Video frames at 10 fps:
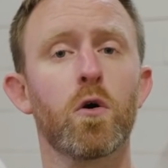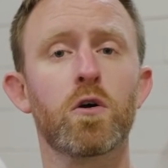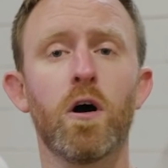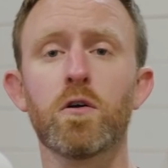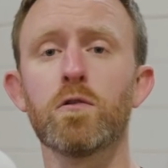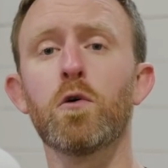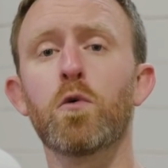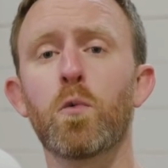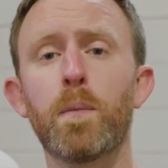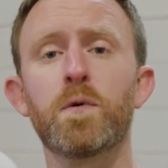or call your
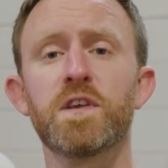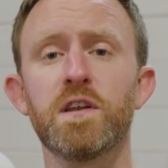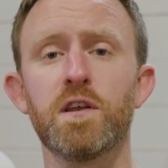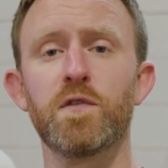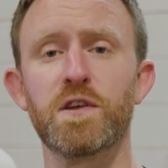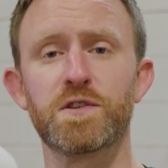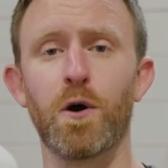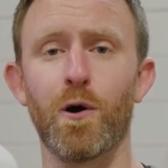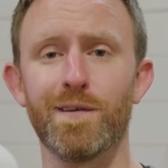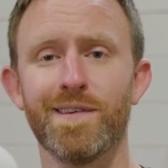local representative to get
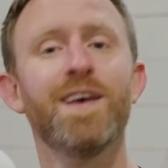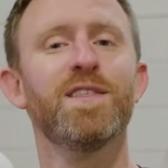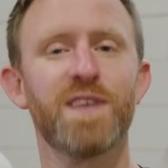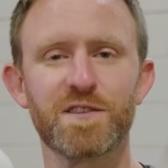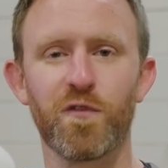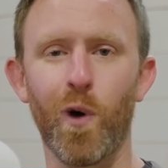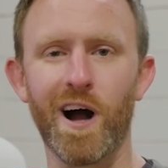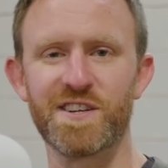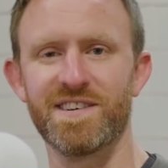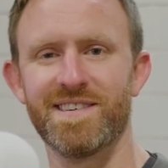started. Thanks for
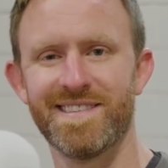watching.